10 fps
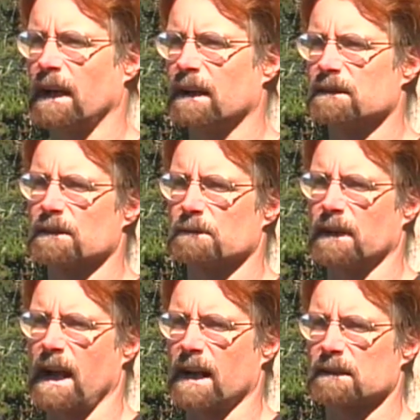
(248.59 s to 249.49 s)
and to
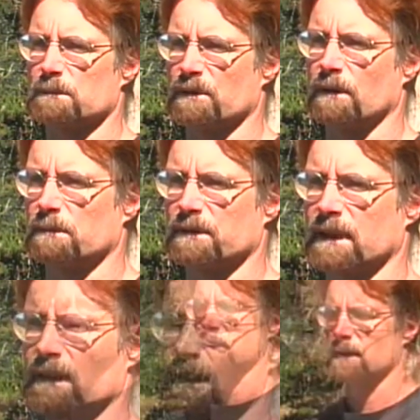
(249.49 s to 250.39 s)
react
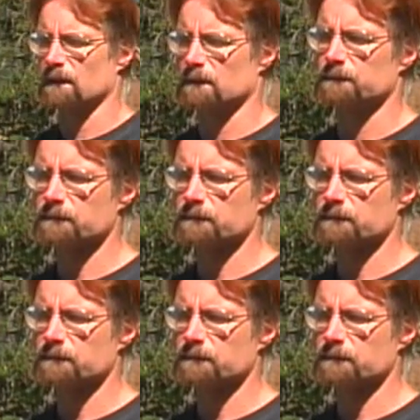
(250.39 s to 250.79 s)
appropriately